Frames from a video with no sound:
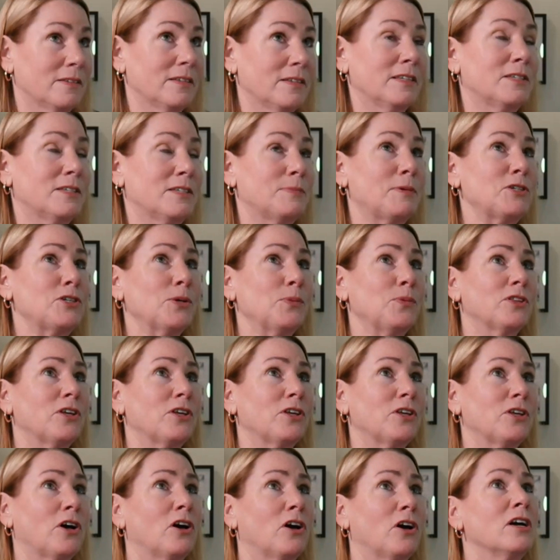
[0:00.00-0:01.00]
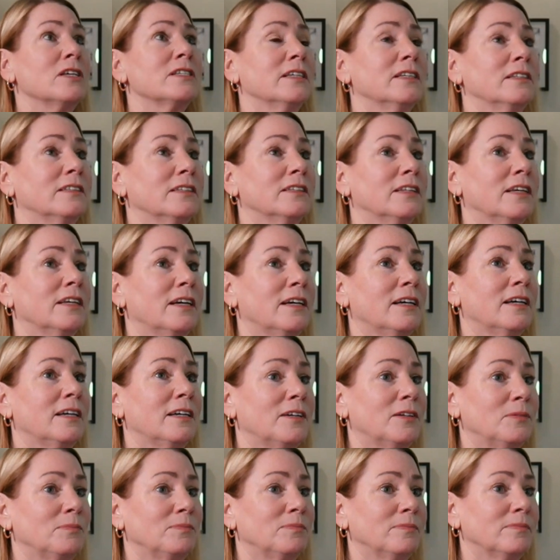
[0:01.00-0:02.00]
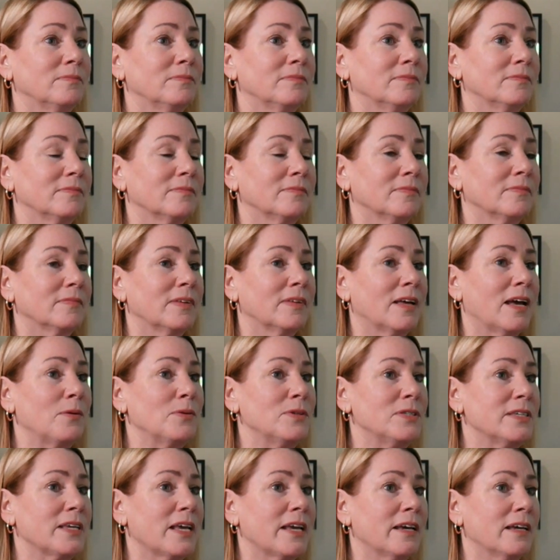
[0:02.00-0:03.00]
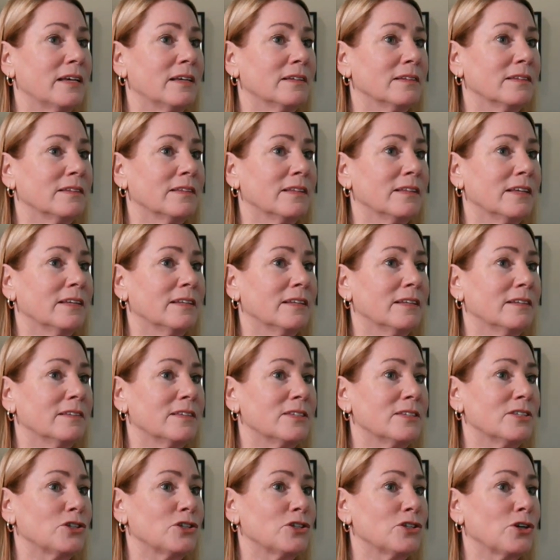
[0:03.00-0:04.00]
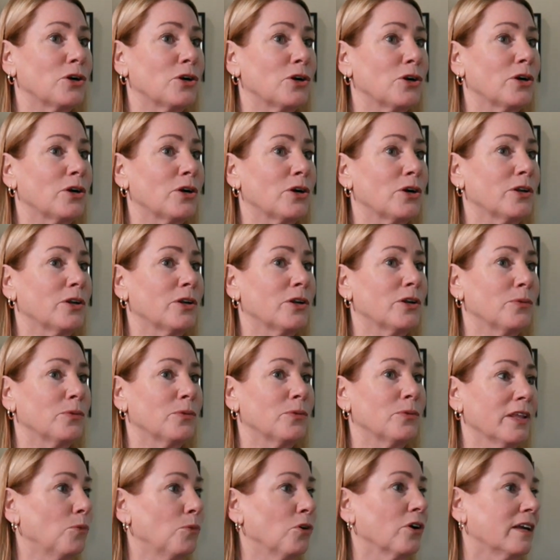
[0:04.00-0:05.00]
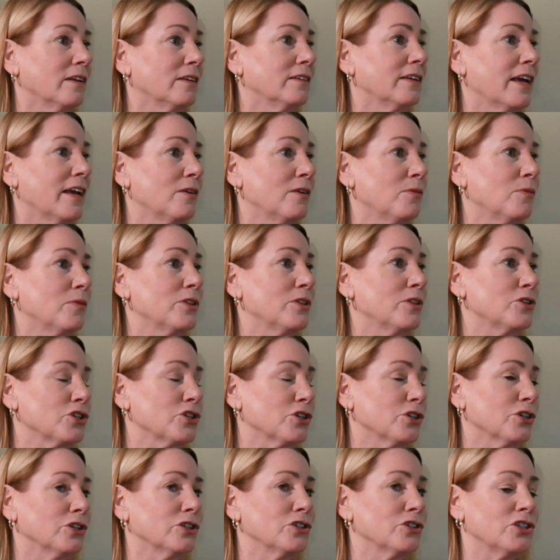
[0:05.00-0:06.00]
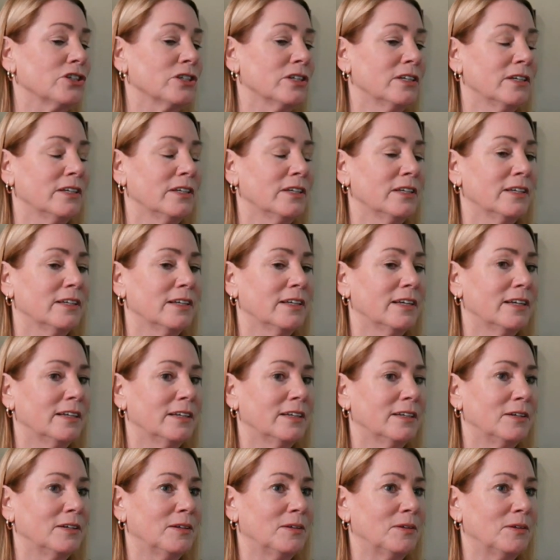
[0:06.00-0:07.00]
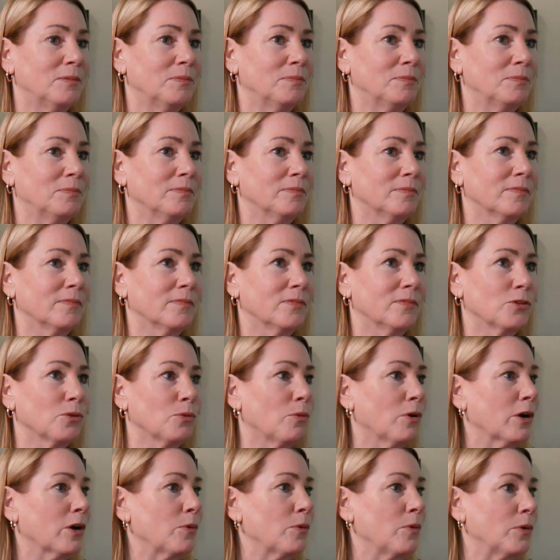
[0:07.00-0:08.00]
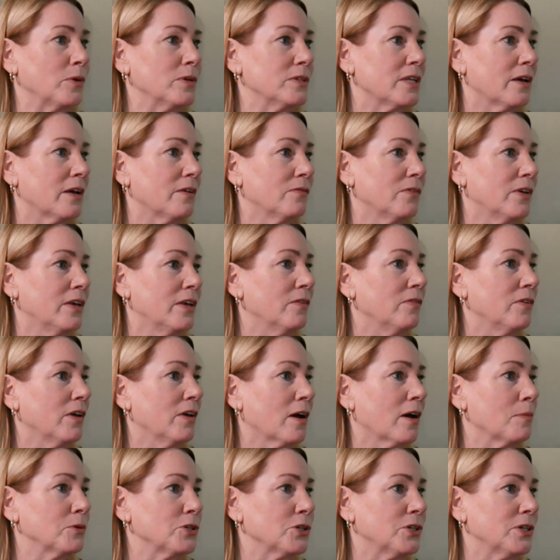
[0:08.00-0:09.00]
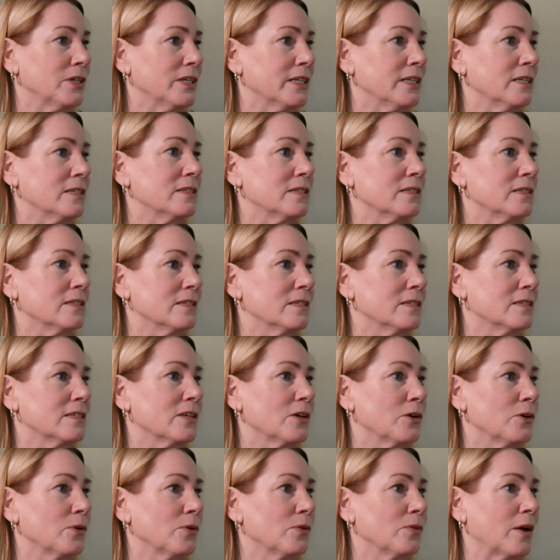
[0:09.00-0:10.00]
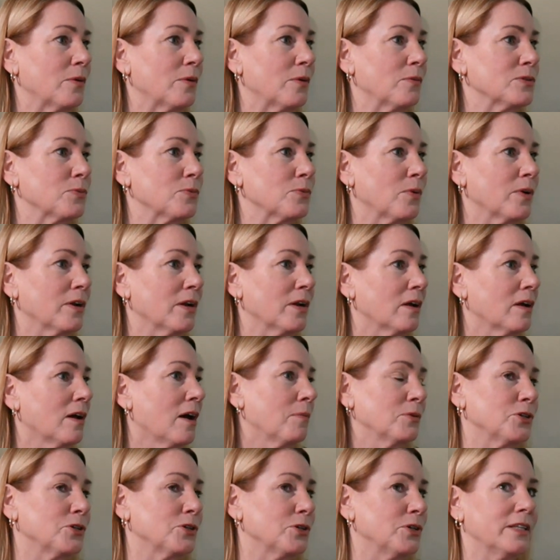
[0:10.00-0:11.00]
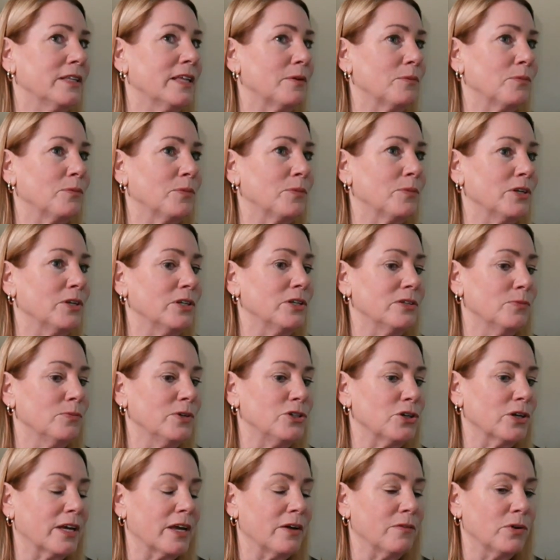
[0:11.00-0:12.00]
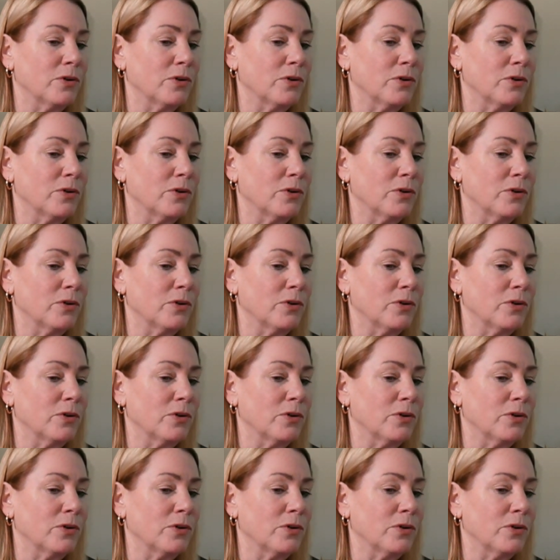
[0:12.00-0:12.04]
especially with Austin, I would say it started really through work and with church. Through work, we always have giving opportunities, and so that was one opportunity that we took